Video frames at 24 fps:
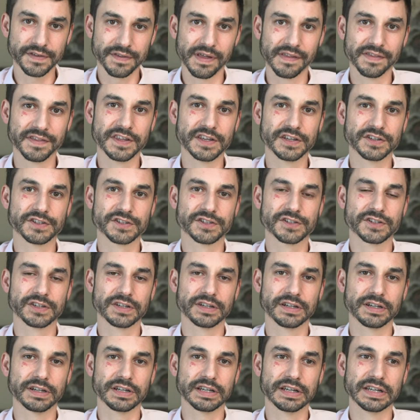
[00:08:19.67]
that this
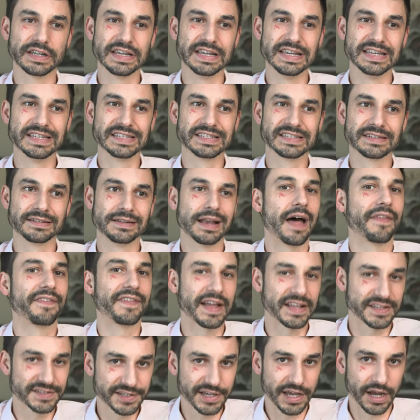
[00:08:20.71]
is not
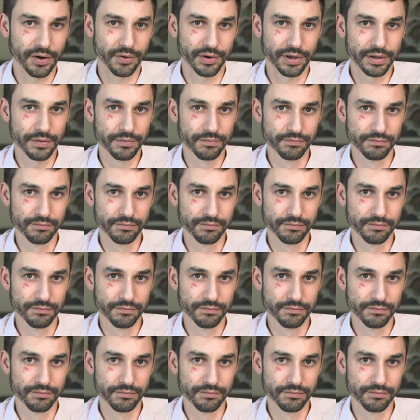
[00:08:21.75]
that scary.